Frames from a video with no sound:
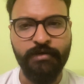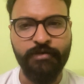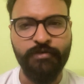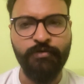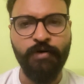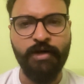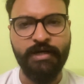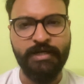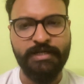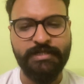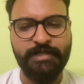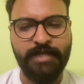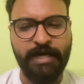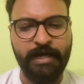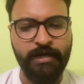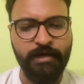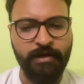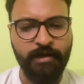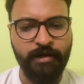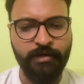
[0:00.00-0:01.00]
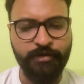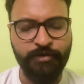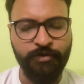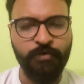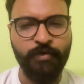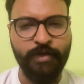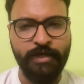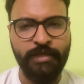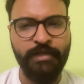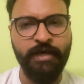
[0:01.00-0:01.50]
you understand uh, you
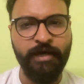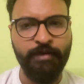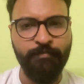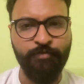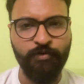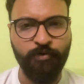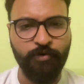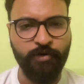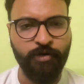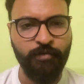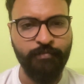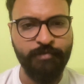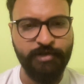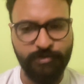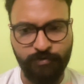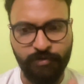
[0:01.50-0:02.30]
know in-game tokenomics.